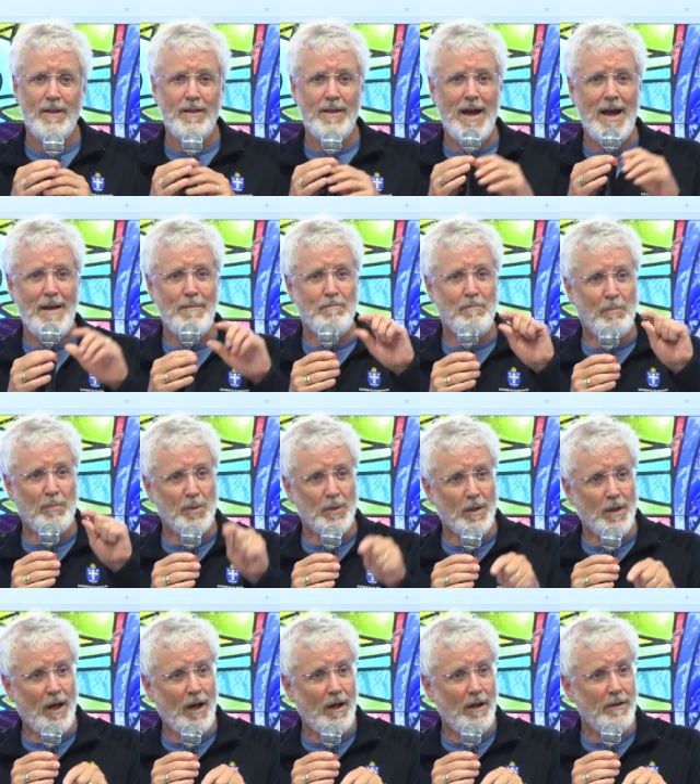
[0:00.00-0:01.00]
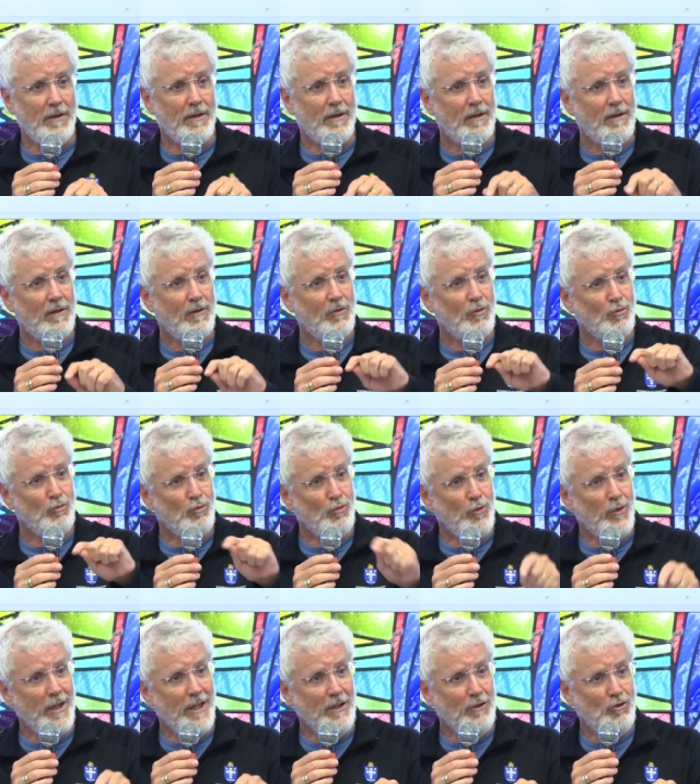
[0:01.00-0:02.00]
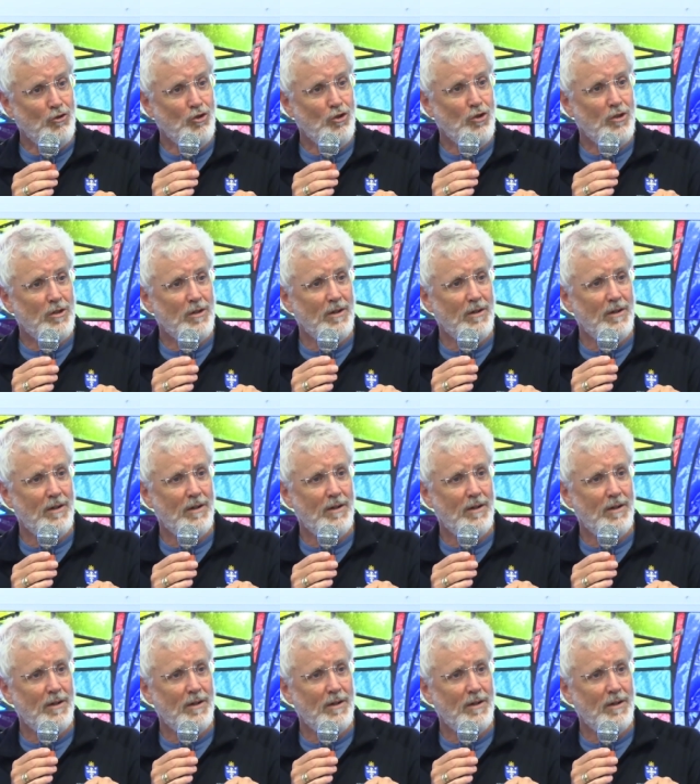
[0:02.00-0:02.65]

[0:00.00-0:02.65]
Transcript: that blood reached